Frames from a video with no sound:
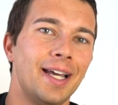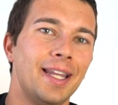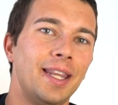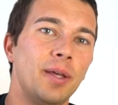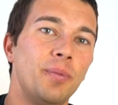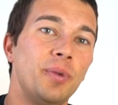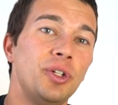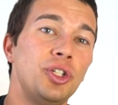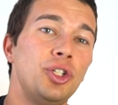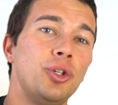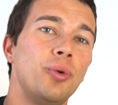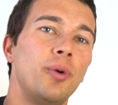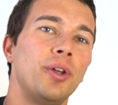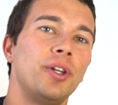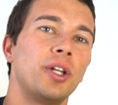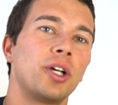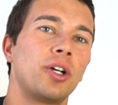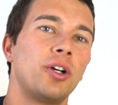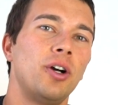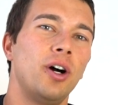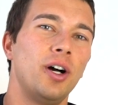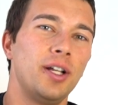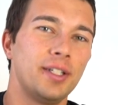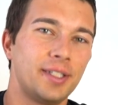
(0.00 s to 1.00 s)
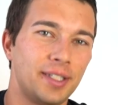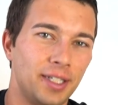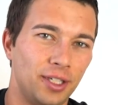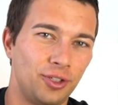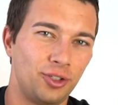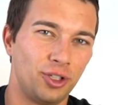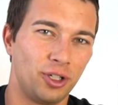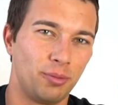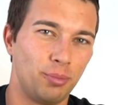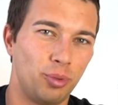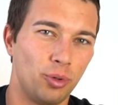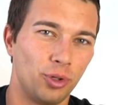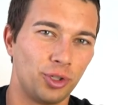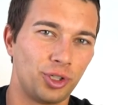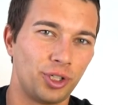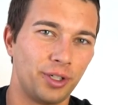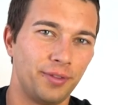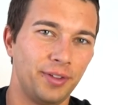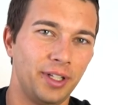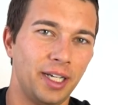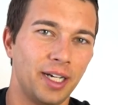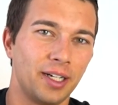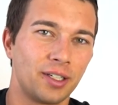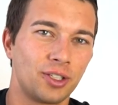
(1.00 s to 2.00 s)
than we do on the concentric portion
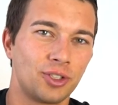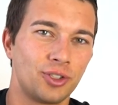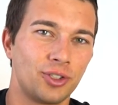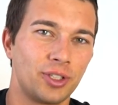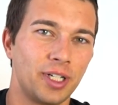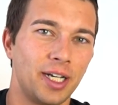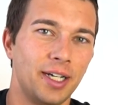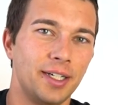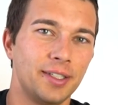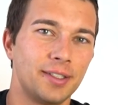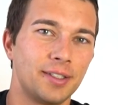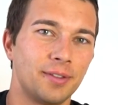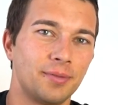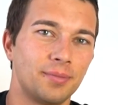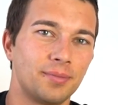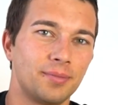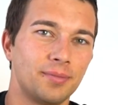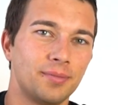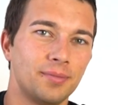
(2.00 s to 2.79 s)
of the exercise.